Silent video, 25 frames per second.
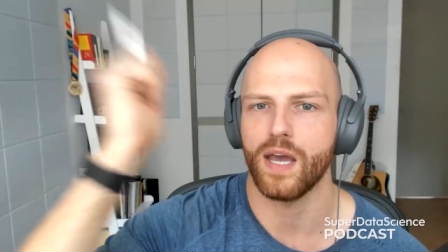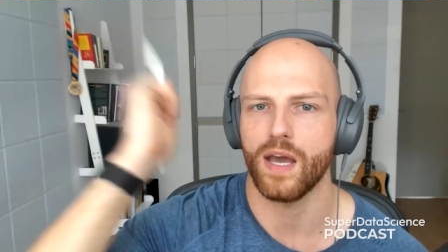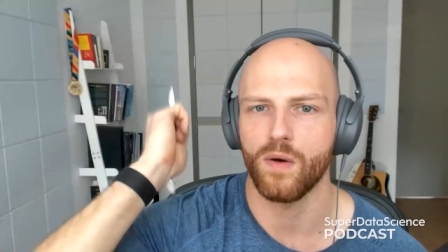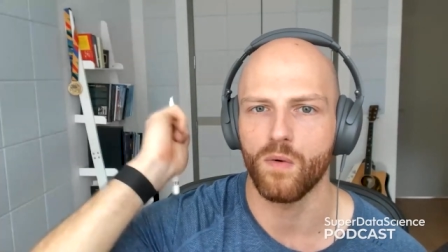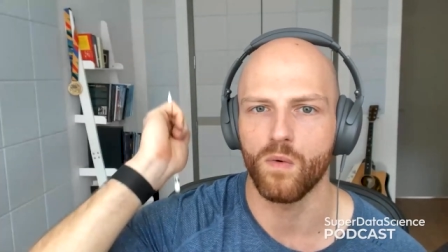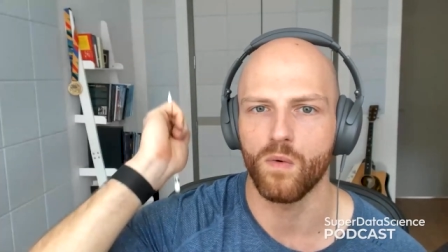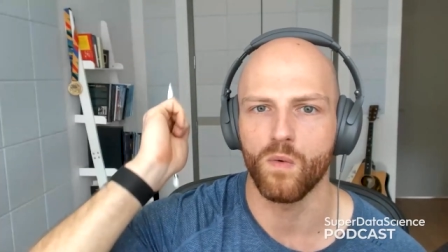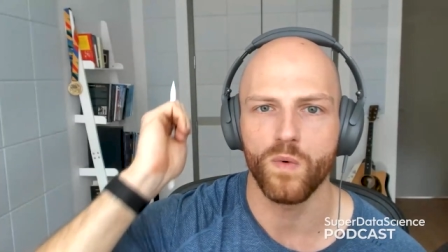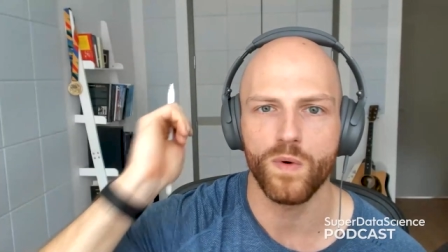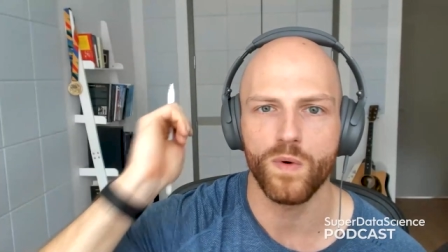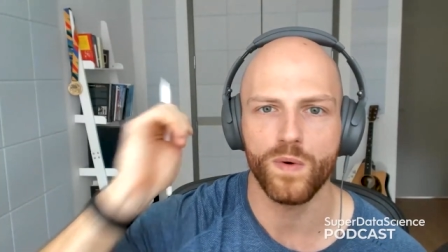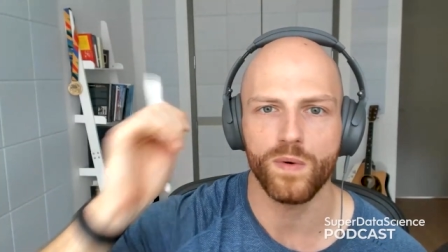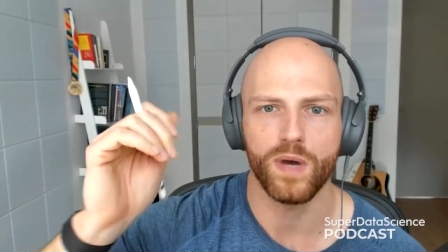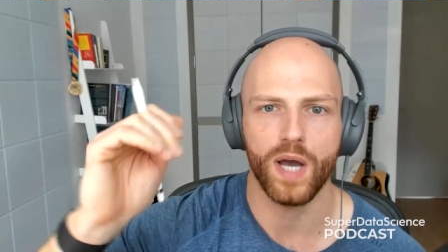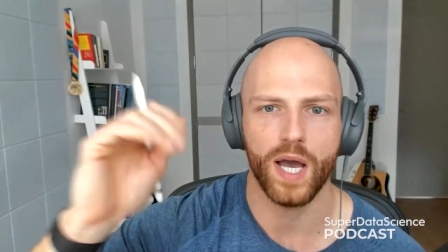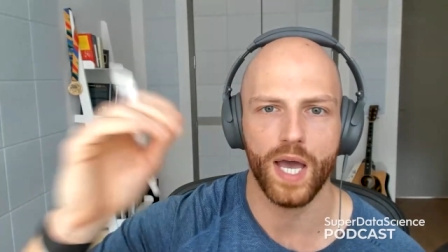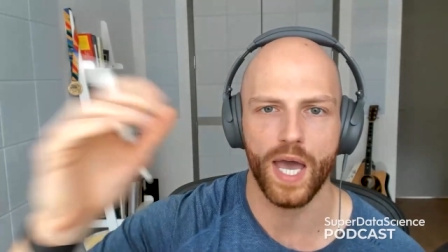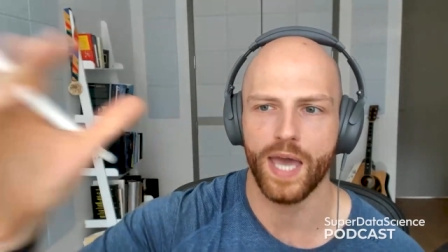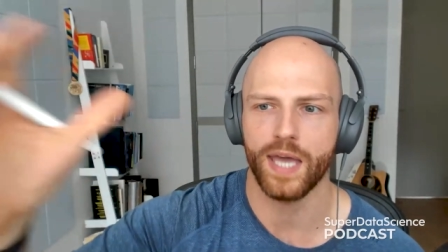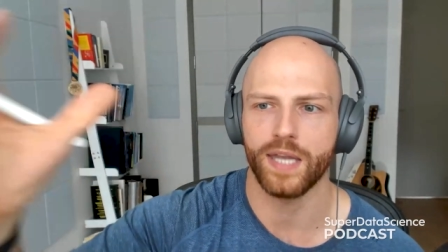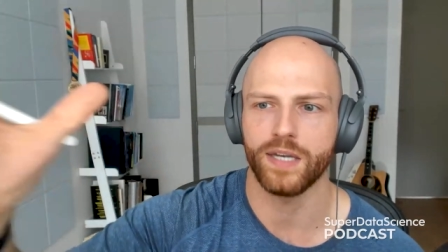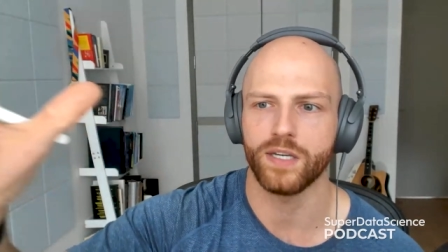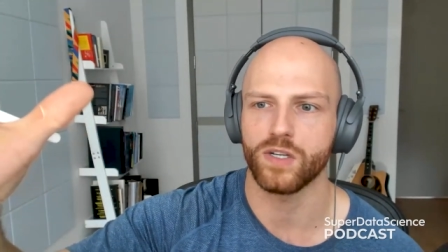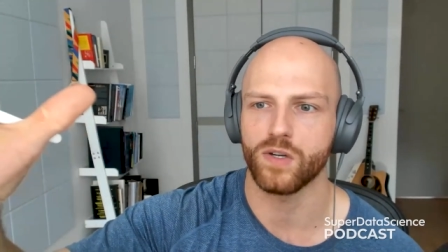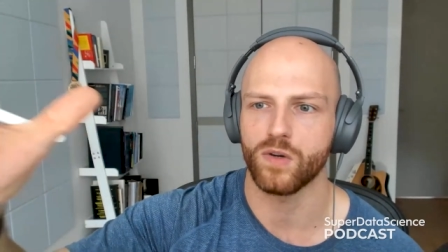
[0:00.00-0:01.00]
we,
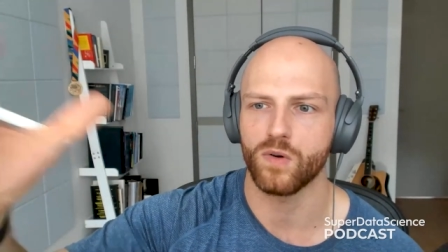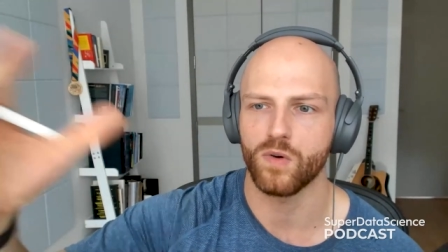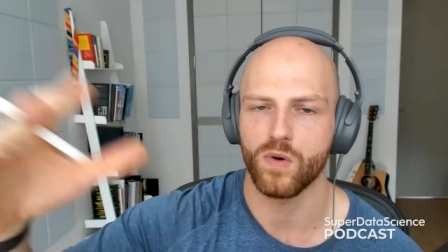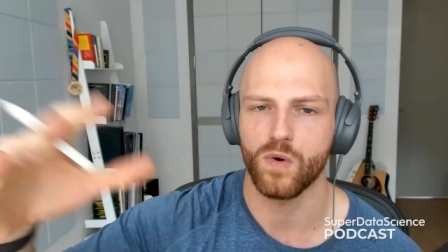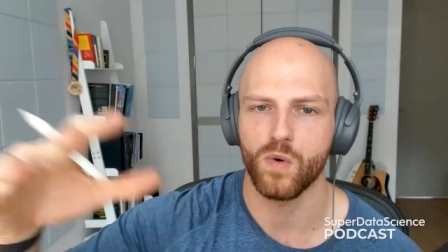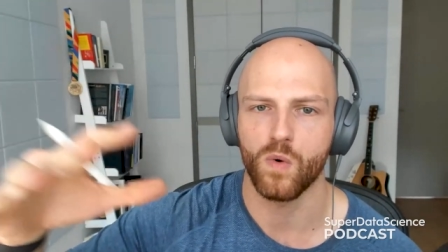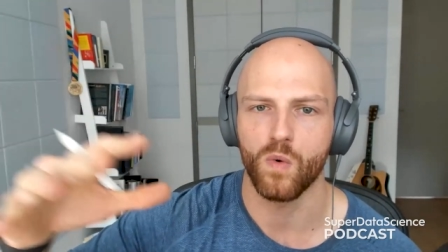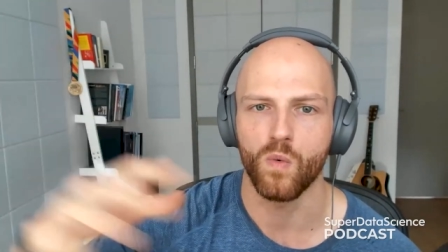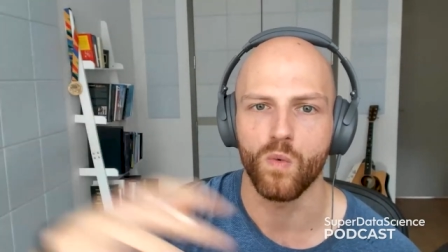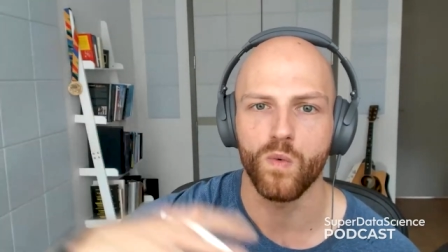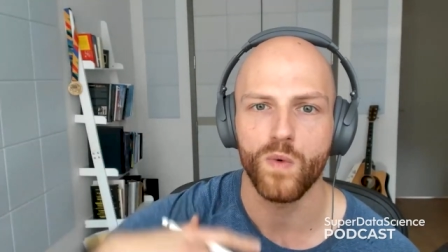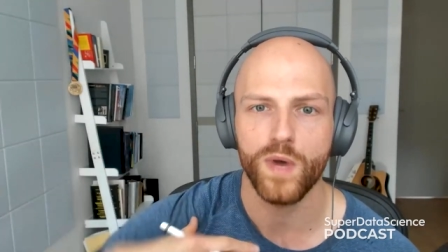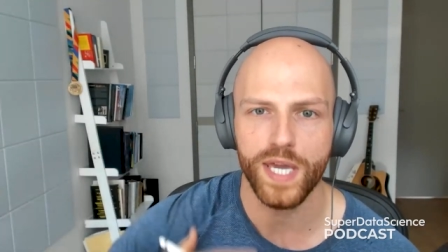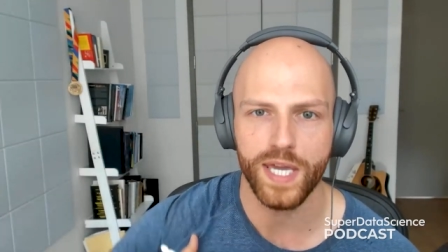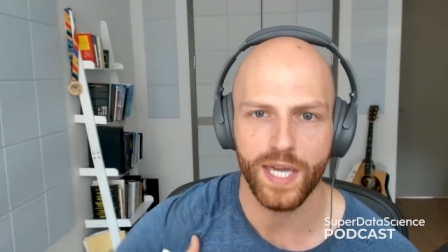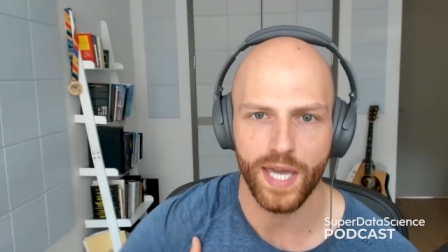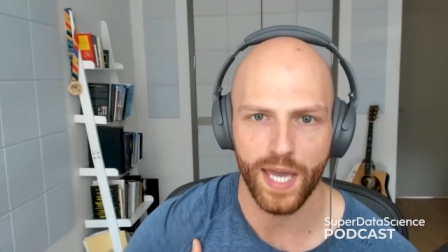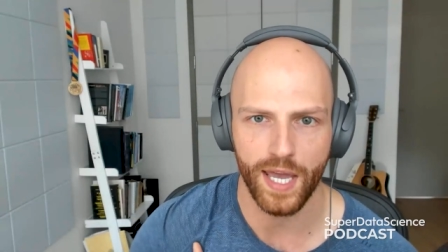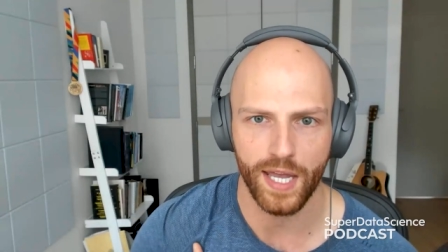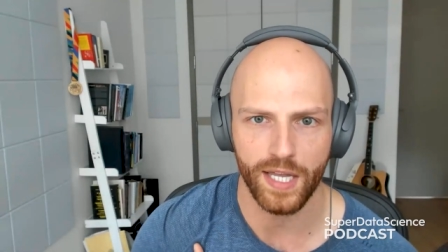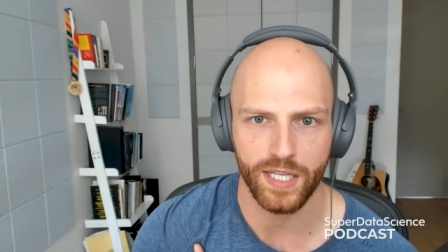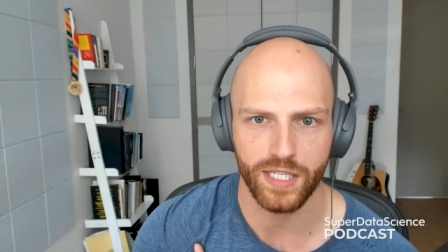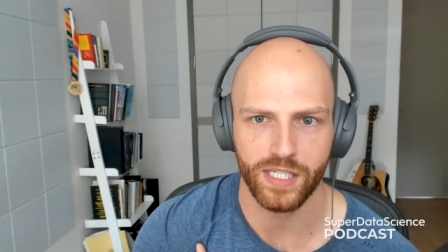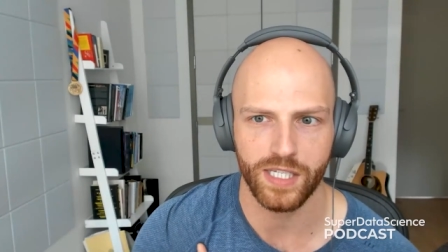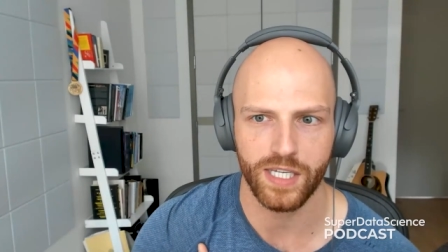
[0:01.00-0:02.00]
and we
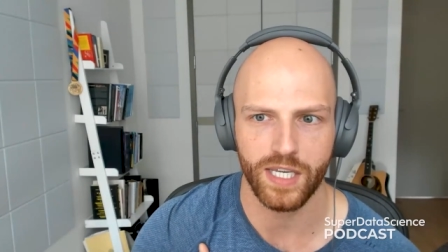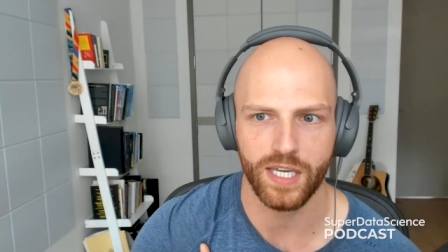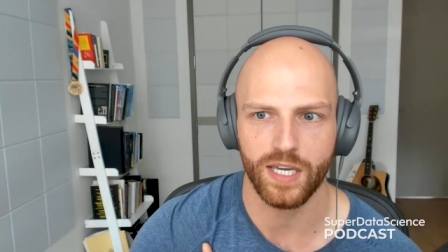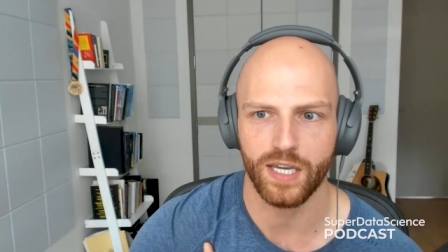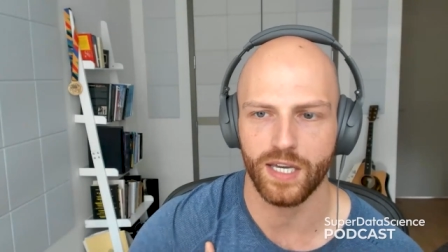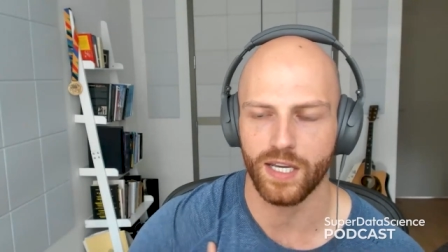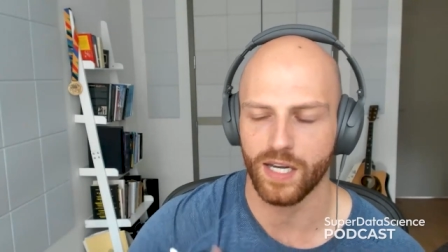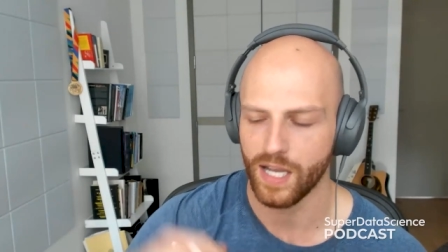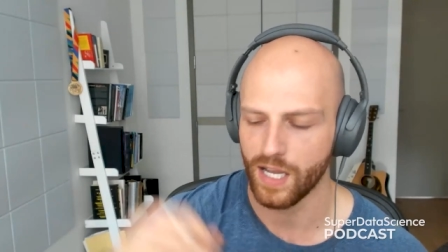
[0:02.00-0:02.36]
can't see it.